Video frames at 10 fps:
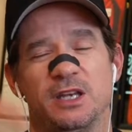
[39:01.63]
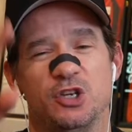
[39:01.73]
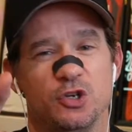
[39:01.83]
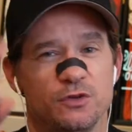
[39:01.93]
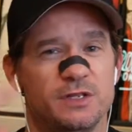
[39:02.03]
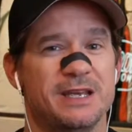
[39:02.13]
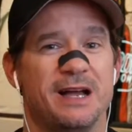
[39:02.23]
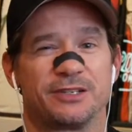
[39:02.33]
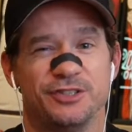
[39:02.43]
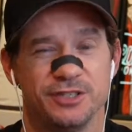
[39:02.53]
use the
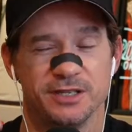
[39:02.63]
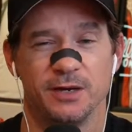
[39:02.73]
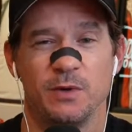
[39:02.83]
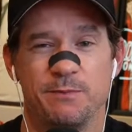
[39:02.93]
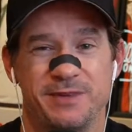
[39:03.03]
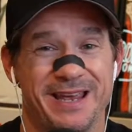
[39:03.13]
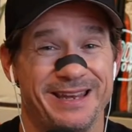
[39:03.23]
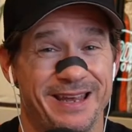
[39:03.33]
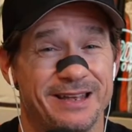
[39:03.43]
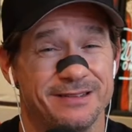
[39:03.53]
oxygen that we
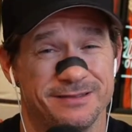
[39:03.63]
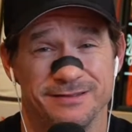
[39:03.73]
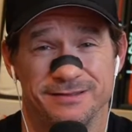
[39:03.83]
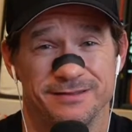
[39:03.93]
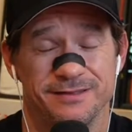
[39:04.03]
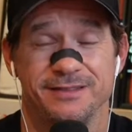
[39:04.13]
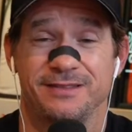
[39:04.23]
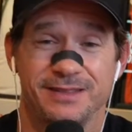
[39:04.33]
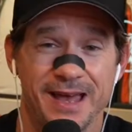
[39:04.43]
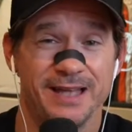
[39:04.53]
take in.
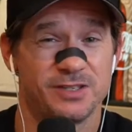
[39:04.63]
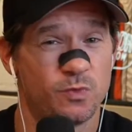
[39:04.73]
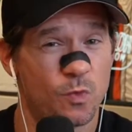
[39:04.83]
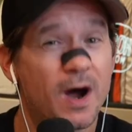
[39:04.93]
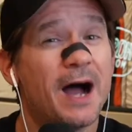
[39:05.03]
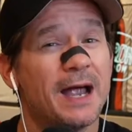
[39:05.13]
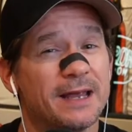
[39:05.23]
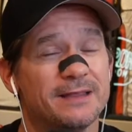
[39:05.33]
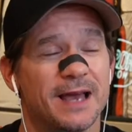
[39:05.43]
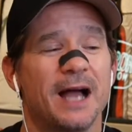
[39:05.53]
That's
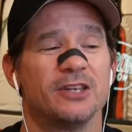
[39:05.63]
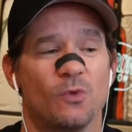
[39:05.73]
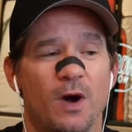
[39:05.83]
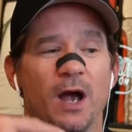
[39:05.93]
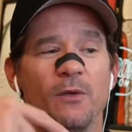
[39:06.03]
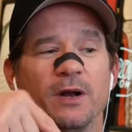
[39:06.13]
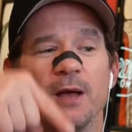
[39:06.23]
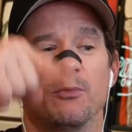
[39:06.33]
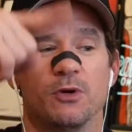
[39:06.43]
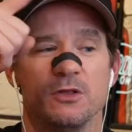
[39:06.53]
why when I
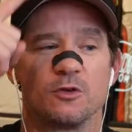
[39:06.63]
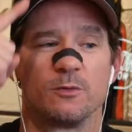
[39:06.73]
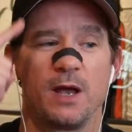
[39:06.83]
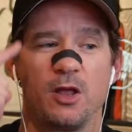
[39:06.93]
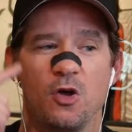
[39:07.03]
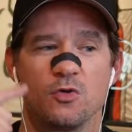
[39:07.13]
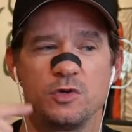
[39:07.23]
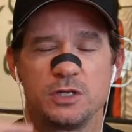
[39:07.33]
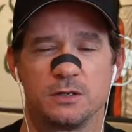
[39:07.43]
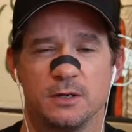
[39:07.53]
breathe through my
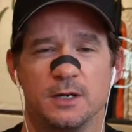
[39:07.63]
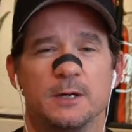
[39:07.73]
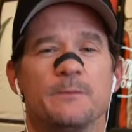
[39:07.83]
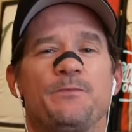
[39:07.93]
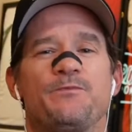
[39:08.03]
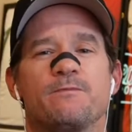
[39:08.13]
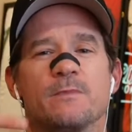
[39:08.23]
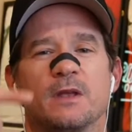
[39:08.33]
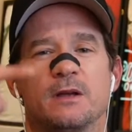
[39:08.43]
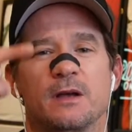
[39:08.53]
nose,
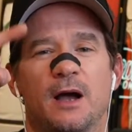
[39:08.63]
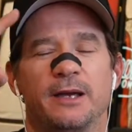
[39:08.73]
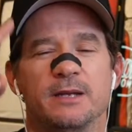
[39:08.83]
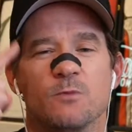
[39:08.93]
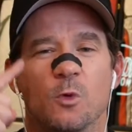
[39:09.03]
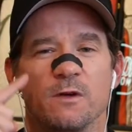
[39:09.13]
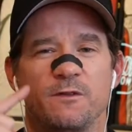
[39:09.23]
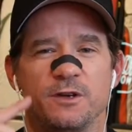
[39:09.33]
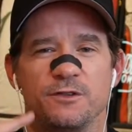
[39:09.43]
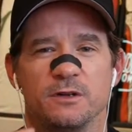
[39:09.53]
I can more
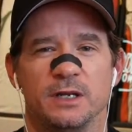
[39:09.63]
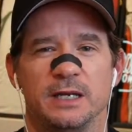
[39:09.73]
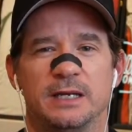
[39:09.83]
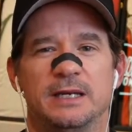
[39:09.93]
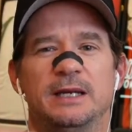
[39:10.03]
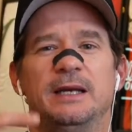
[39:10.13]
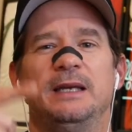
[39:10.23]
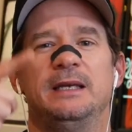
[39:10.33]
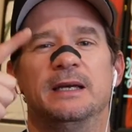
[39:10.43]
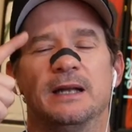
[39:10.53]
efficiently
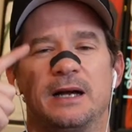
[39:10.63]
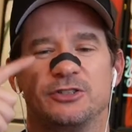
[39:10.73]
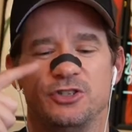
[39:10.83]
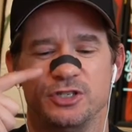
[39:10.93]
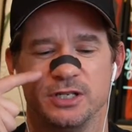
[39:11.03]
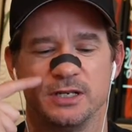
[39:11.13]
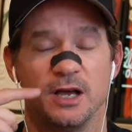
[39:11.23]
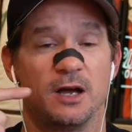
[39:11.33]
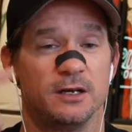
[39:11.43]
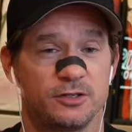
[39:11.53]
get oxygen.
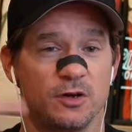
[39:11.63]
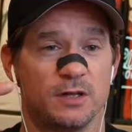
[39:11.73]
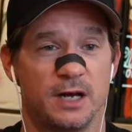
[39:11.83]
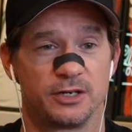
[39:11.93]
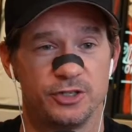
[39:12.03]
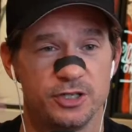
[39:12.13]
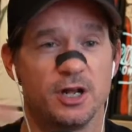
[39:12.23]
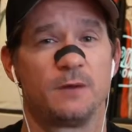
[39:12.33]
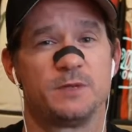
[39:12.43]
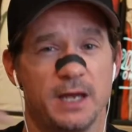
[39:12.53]
It's called oxygen
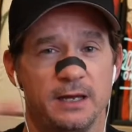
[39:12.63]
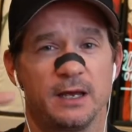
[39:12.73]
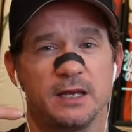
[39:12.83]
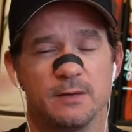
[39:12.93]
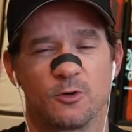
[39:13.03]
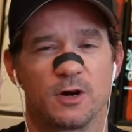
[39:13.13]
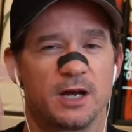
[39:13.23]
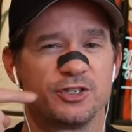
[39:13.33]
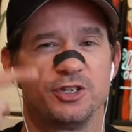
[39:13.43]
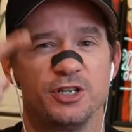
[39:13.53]
uptake. I can get more
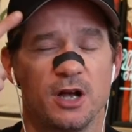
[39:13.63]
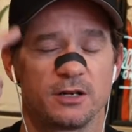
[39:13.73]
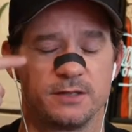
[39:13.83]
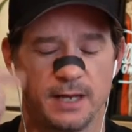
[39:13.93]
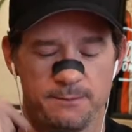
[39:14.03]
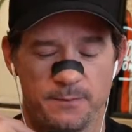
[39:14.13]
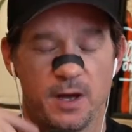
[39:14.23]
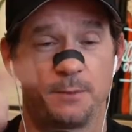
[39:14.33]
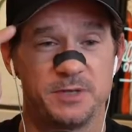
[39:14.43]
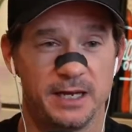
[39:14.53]
oxygen
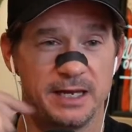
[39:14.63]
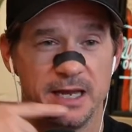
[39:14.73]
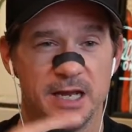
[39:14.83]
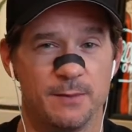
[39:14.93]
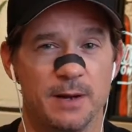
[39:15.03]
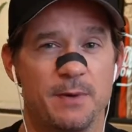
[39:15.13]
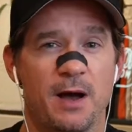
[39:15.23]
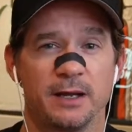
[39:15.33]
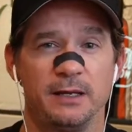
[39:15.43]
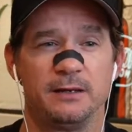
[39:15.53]
uptake into my
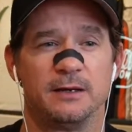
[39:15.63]
body